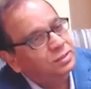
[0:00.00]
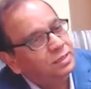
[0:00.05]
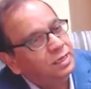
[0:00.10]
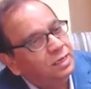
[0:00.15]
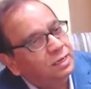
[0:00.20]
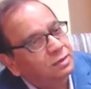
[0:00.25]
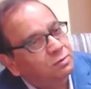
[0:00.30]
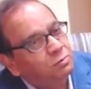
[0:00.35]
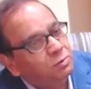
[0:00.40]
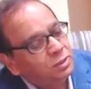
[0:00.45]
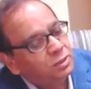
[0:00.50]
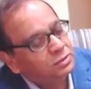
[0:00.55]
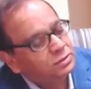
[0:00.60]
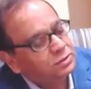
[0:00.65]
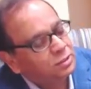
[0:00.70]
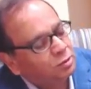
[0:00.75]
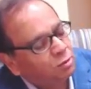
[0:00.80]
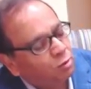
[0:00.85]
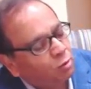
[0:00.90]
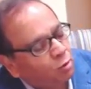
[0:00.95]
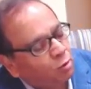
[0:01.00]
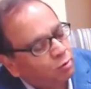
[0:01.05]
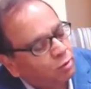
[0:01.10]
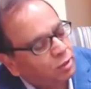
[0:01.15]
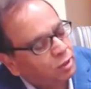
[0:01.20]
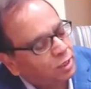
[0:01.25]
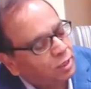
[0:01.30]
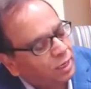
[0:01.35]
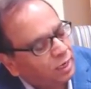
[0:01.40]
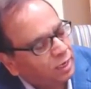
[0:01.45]
there was not
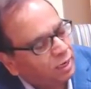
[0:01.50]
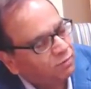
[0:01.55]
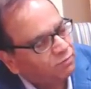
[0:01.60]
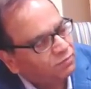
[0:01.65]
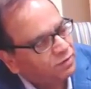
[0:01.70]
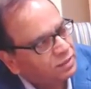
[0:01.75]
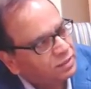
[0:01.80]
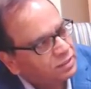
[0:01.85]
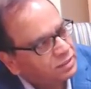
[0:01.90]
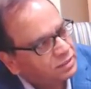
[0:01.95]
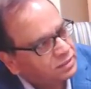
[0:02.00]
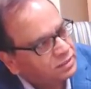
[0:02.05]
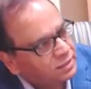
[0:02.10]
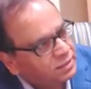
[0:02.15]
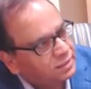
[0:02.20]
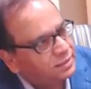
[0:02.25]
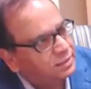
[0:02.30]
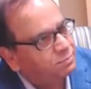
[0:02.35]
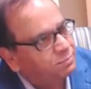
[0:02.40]
enough initiative